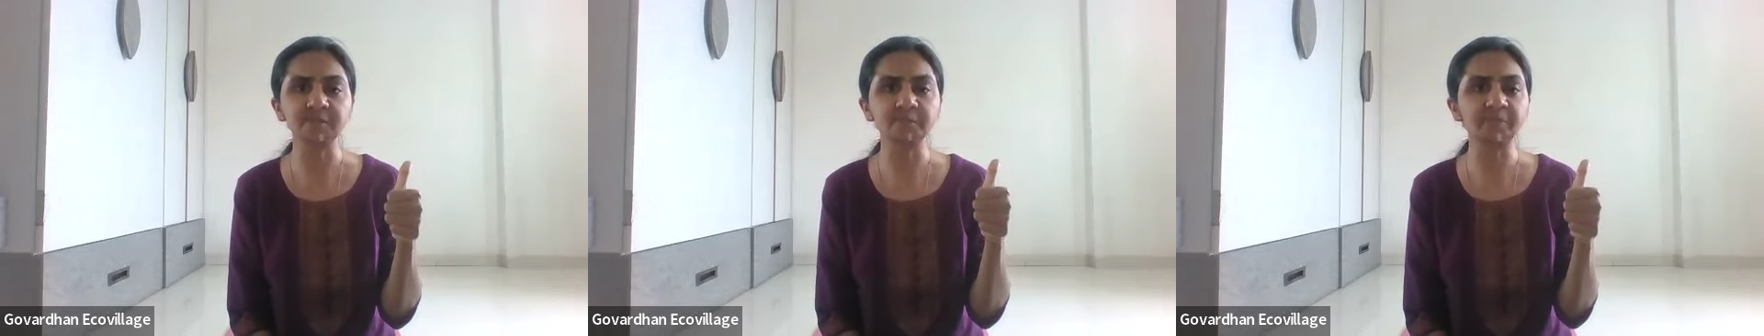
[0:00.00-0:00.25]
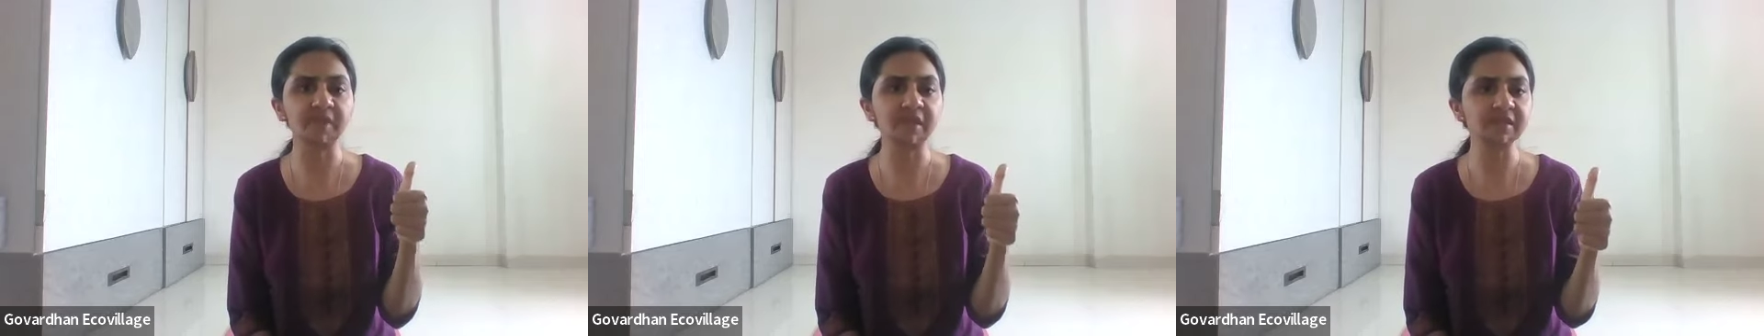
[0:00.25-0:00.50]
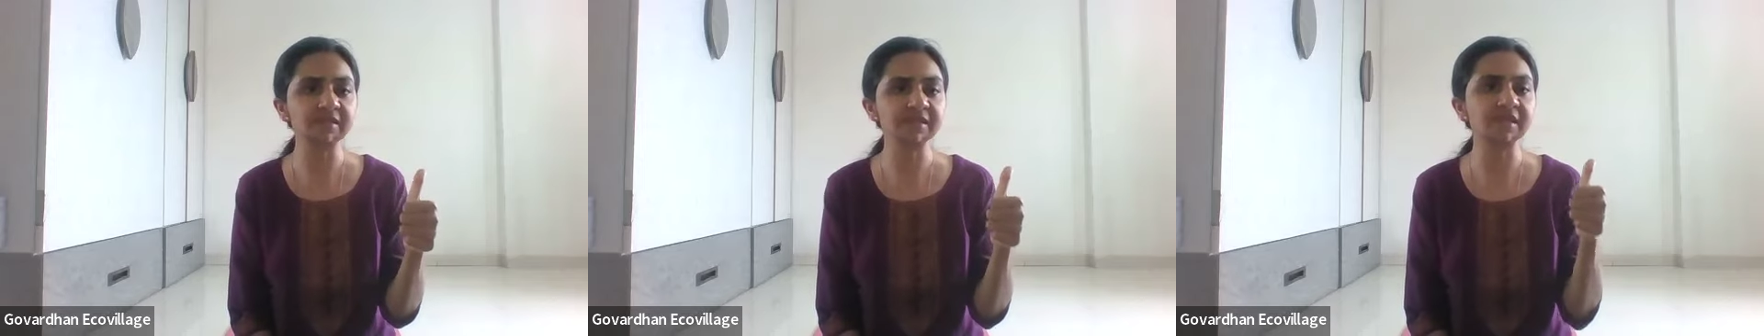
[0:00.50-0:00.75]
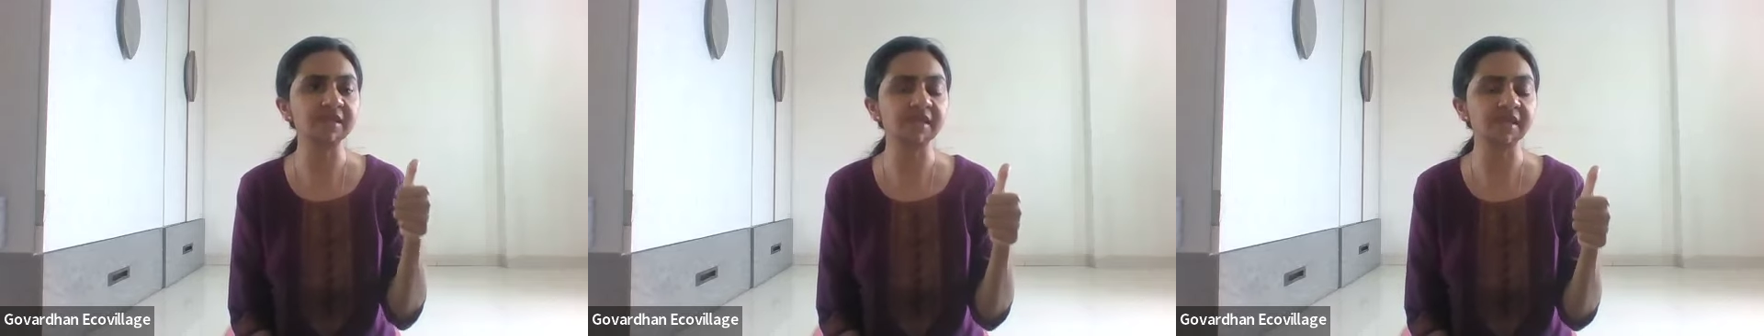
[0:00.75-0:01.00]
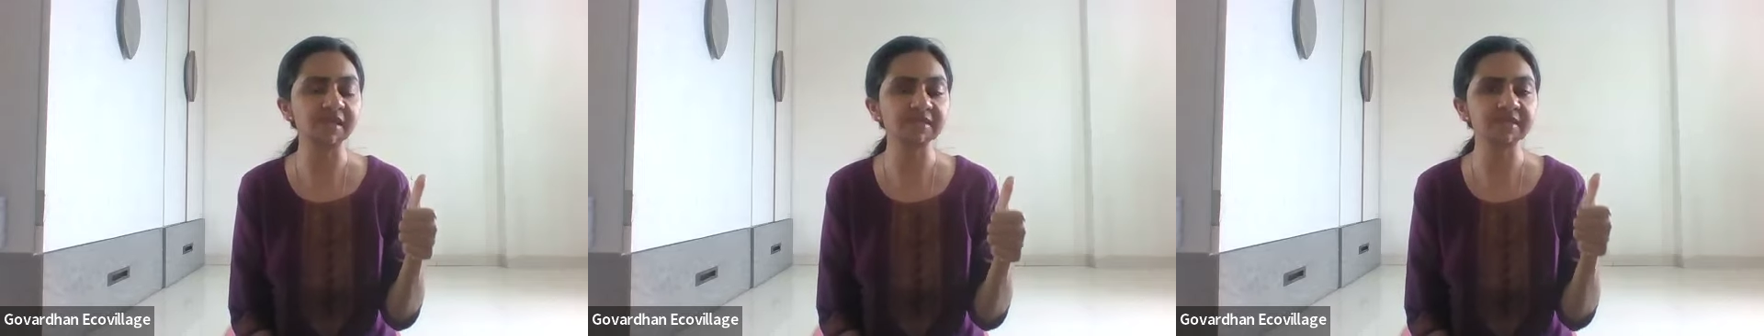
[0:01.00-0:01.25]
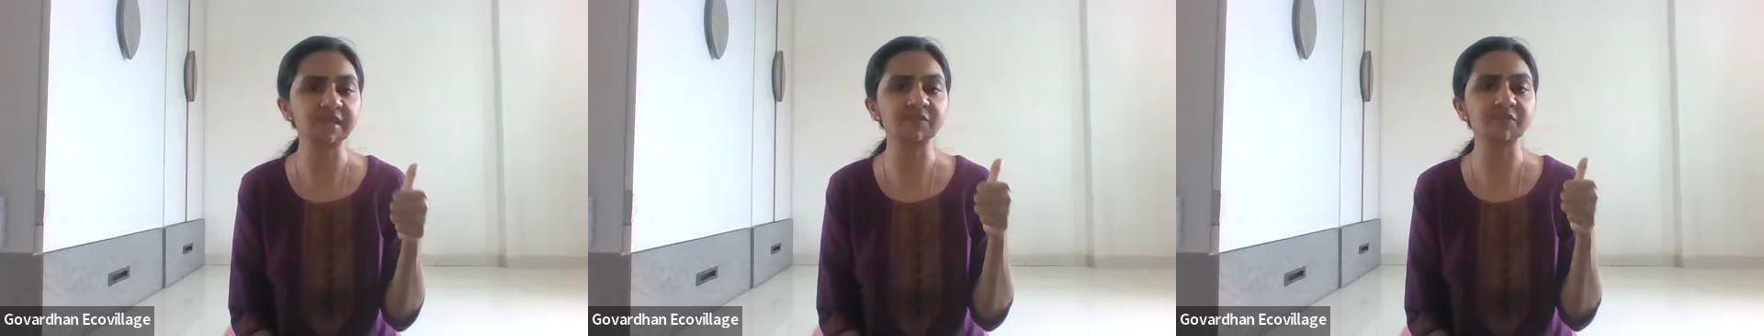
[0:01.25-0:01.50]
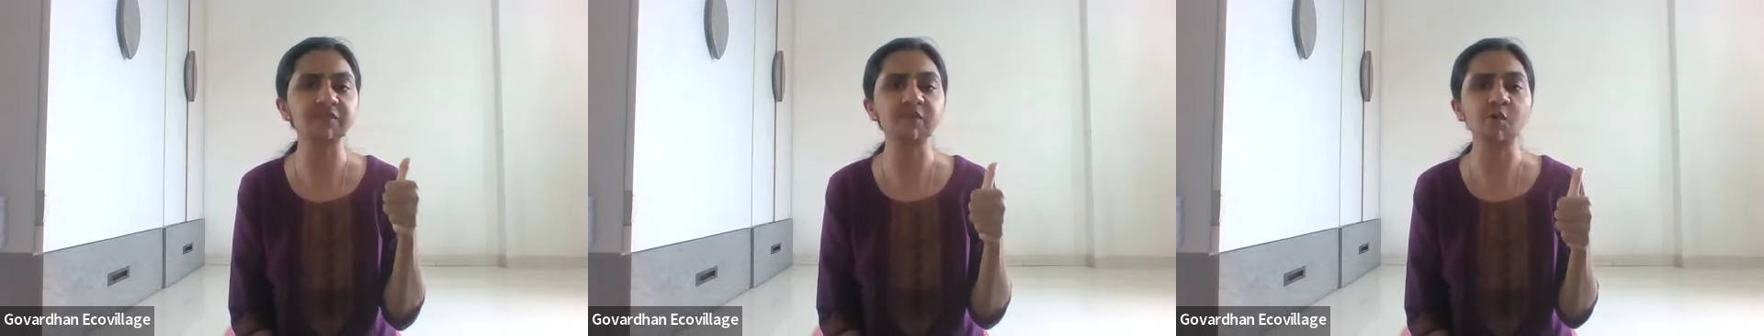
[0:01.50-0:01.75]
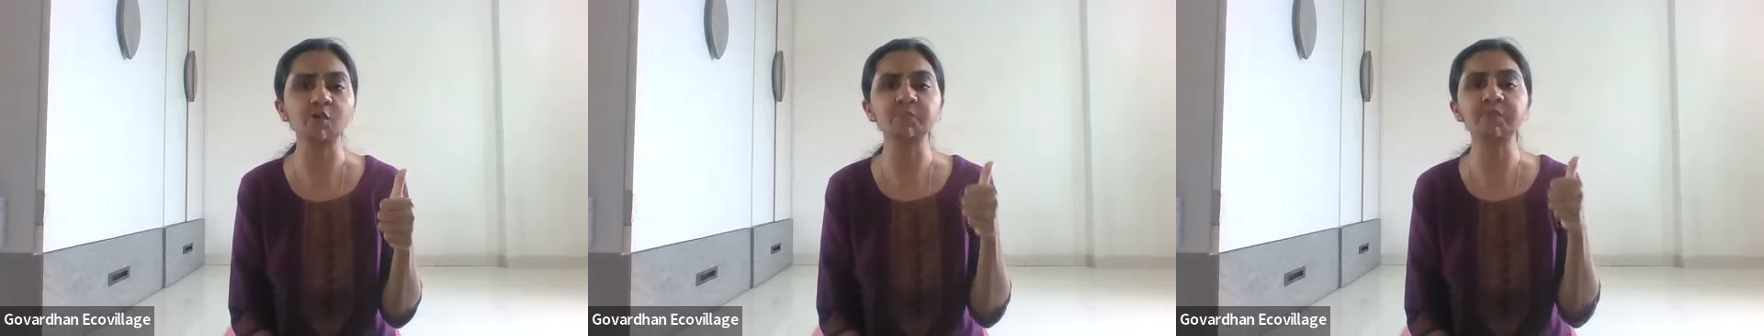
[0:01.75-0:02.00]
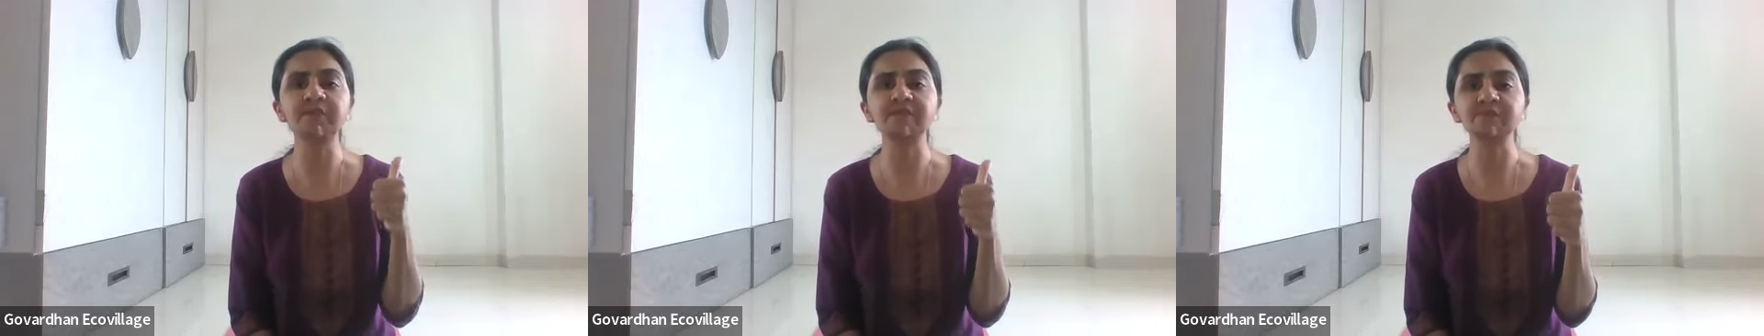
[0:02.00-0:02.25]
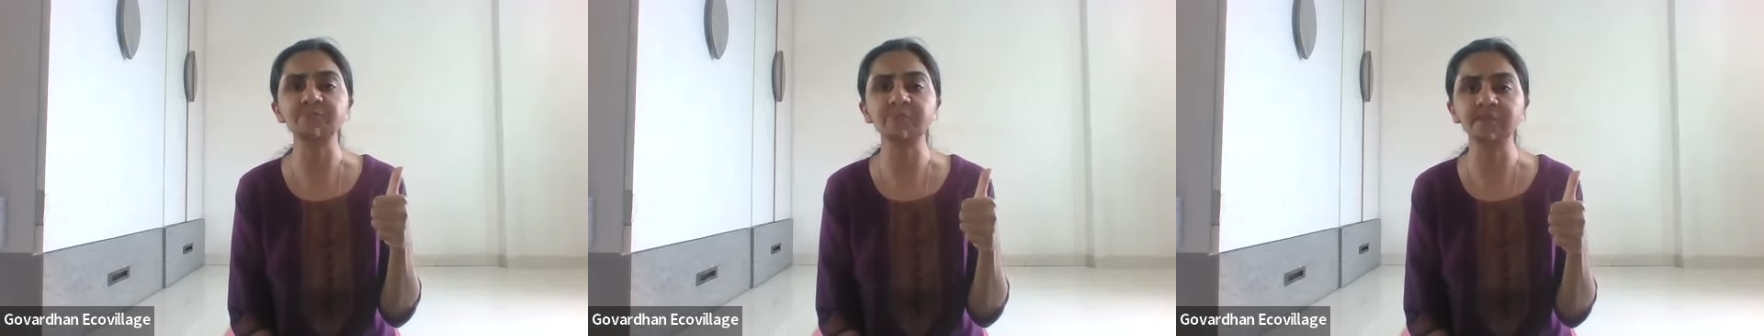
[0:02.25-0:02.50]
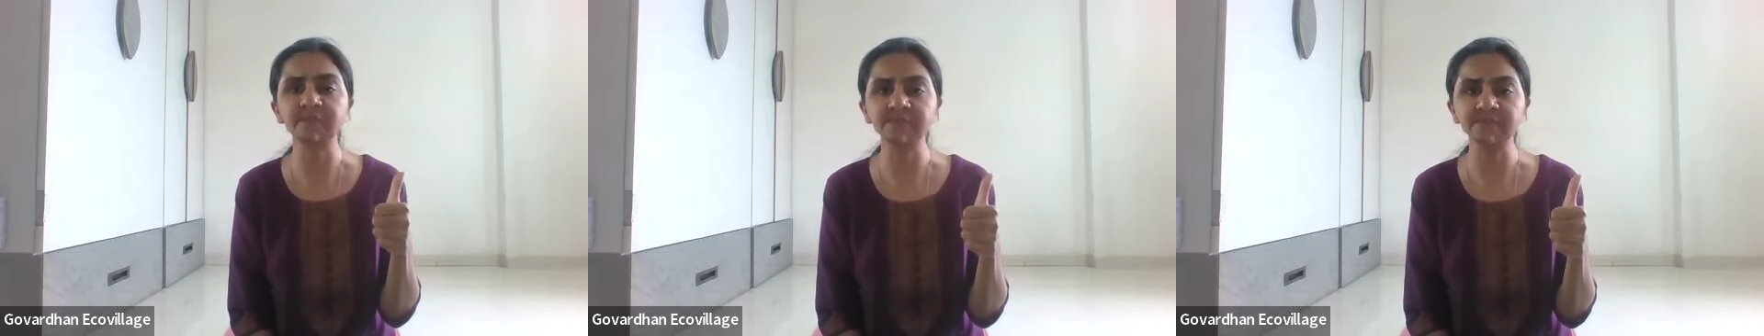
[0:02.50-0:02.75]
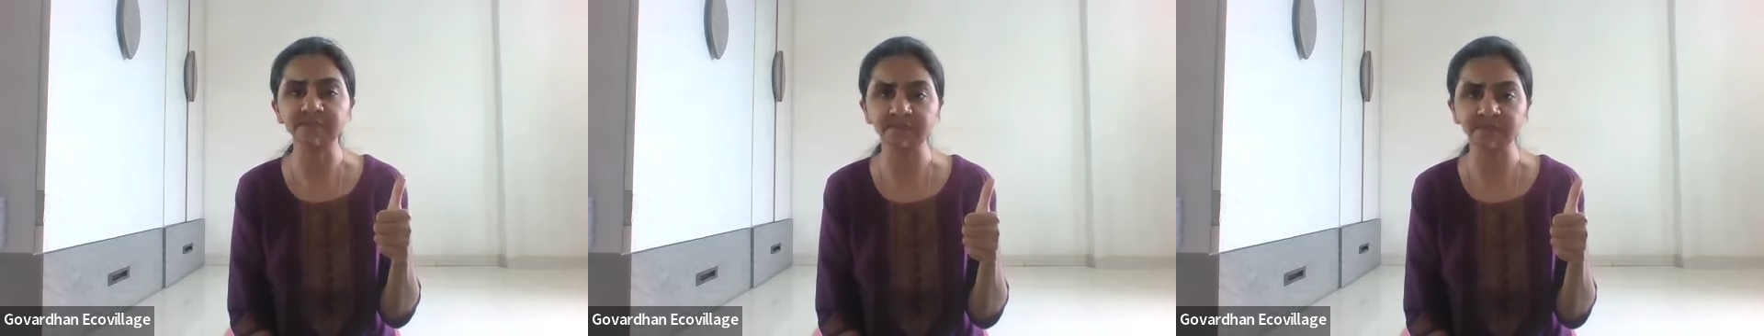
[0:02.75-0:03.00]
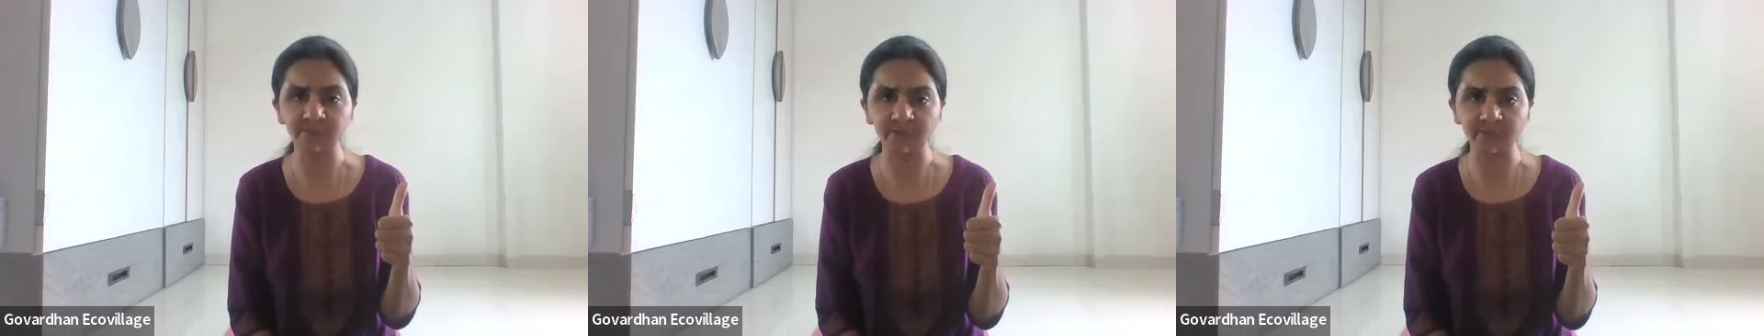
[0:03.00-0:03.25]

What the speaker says: the pains and aches that we normally experience in the